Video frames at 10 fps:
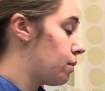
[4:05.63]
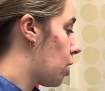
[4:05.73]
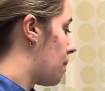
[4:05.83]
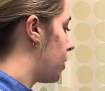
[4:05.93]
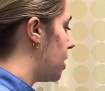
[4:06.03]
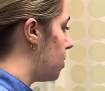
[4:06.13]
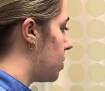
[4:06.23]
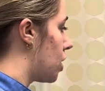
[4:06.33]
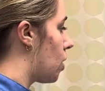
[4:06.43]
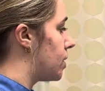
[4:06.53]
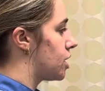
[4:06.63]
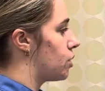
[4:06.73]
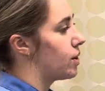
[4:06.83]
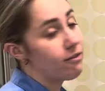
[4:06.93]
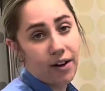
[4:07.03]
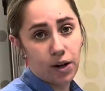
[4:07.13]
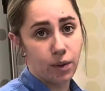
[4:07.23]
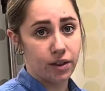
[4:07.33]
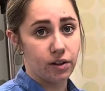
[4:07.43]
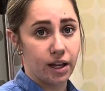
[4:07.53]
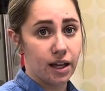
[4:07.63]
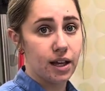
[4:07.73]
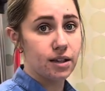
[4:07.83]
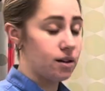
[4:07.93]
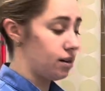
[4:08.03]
properly, and we go until we find where the leak is.